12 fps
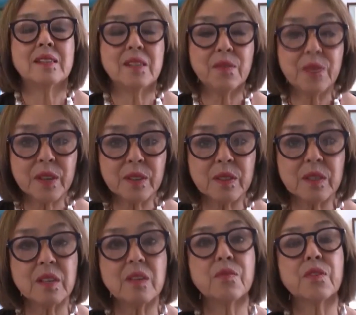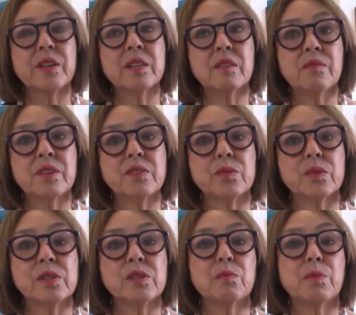difficulty for
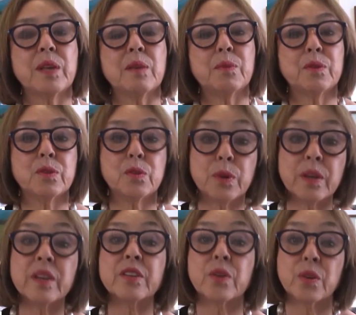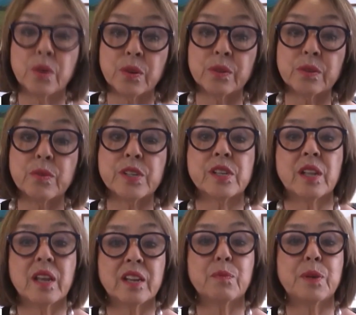individuals to be able to do it on your own, which a
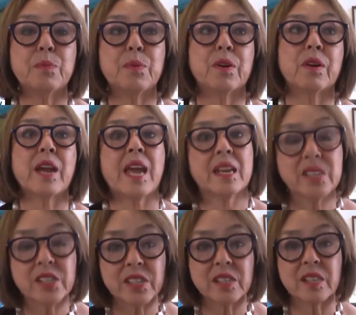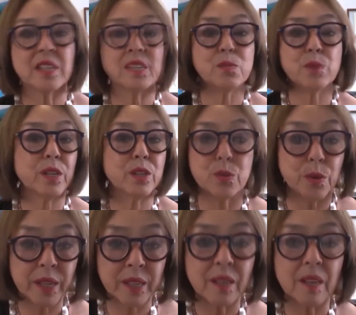lot of people are anxious and they just want to do
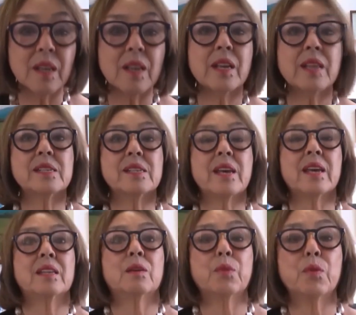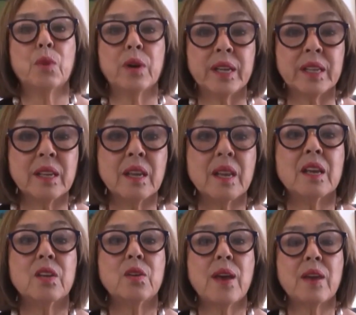it, is that number one,
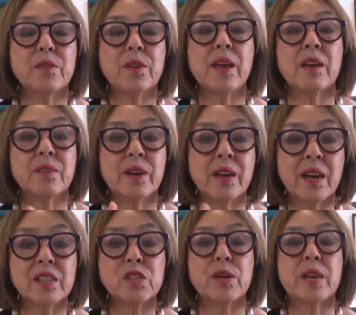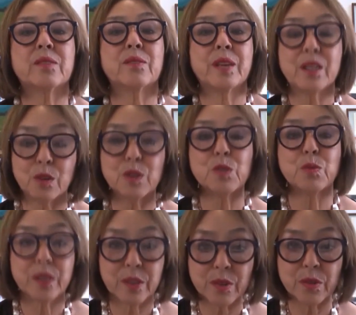you have to have a contractor that knows
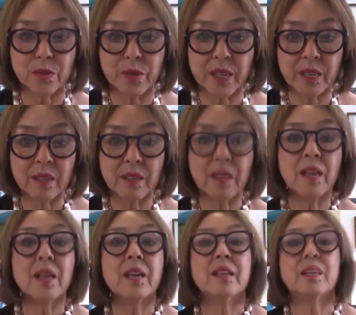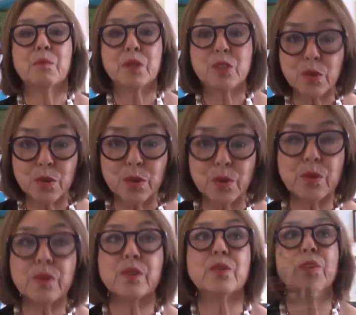what they're doing. Number two, you're